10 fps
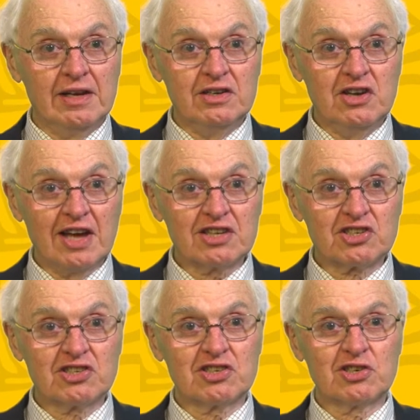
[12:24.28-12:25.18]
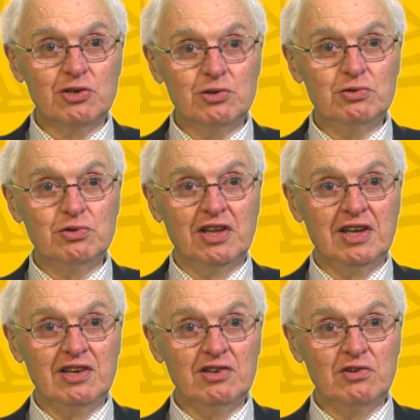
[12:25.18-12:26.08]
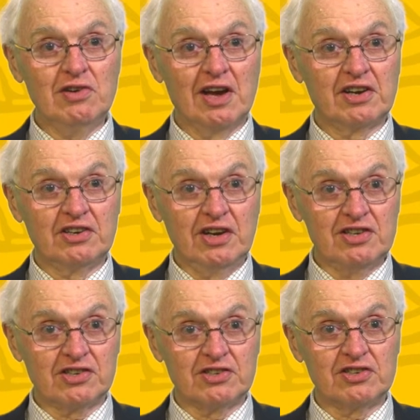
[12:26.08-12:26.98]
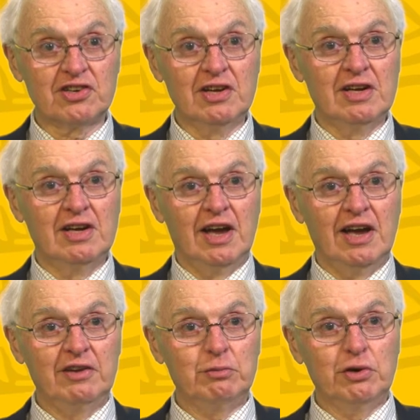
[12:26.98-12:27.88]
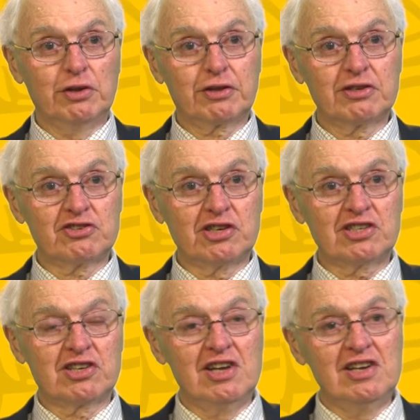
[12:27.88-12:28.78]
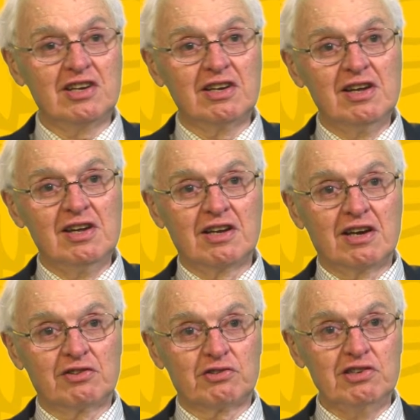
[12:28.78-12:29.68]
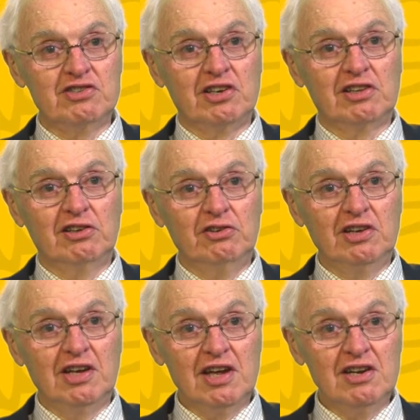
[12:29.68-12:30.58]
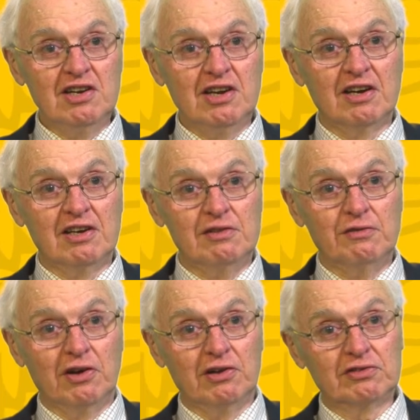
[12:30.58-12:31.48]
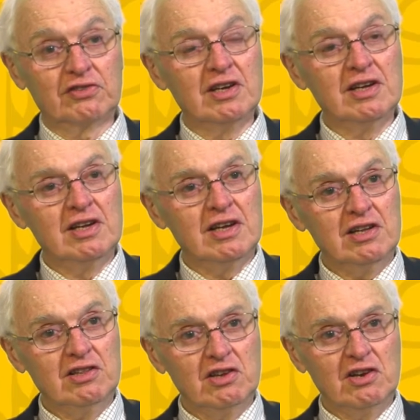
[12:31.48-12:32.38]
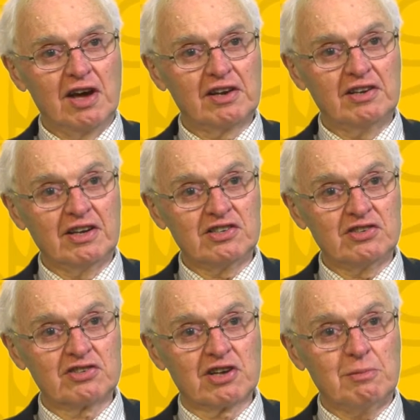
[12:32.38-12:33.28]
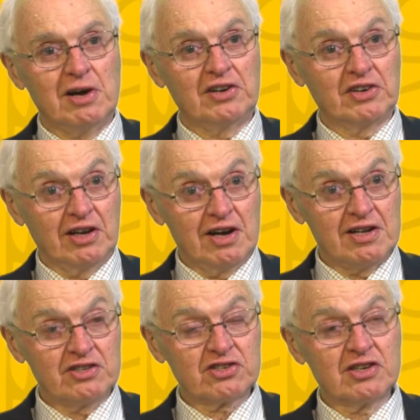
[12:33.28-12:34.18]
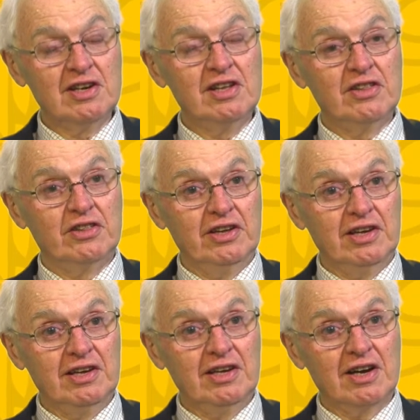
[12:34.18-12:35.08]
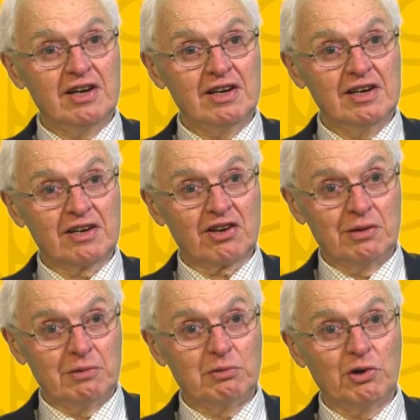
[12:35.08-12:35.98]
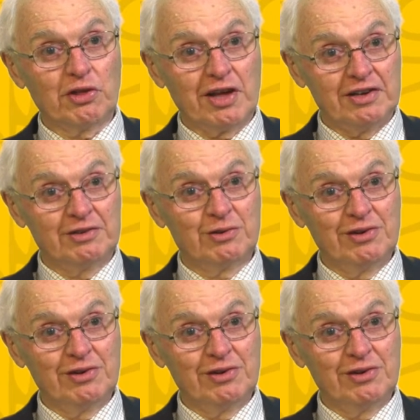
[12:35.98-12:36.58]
next to the United Nations. And with 16 countries, including India, involved in the United Nations Command Alliance, the Commonwealth had